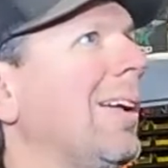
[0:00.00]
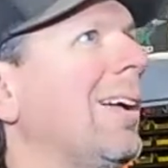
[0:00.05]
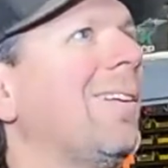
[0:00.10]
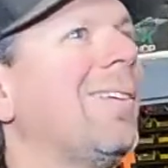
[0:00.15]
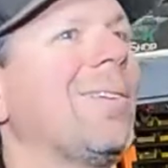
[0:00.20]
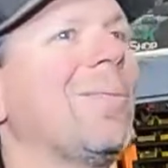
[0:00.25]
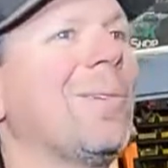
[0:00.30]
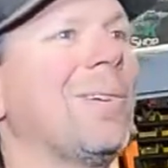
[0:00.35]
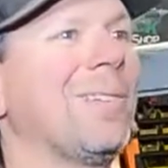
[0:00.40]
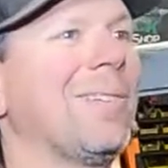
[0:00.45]

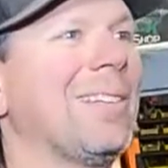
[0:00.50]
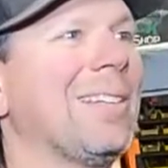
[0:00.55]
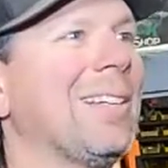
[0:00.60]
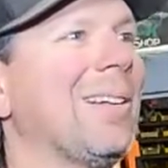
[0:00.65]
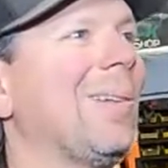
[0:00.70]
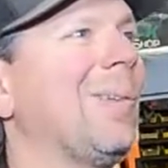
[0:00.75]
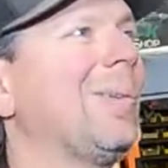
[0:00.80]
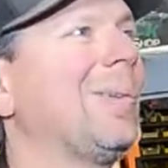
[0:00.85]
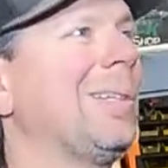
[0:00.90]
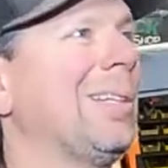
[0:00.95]
Oh, the one with the
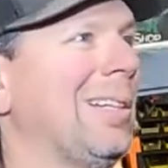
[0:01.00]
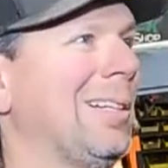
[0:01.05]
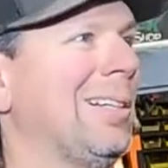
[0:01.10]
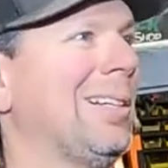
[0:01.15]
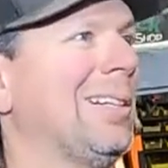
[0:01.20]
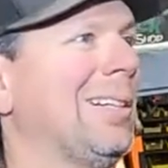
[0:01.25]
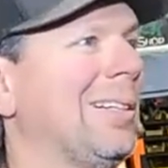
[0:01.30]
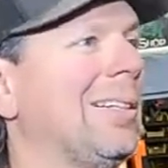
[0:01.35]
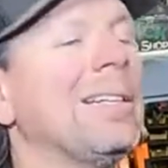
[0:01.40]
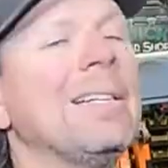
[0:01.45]
gold
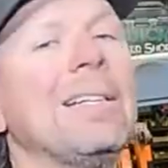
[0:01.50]
car.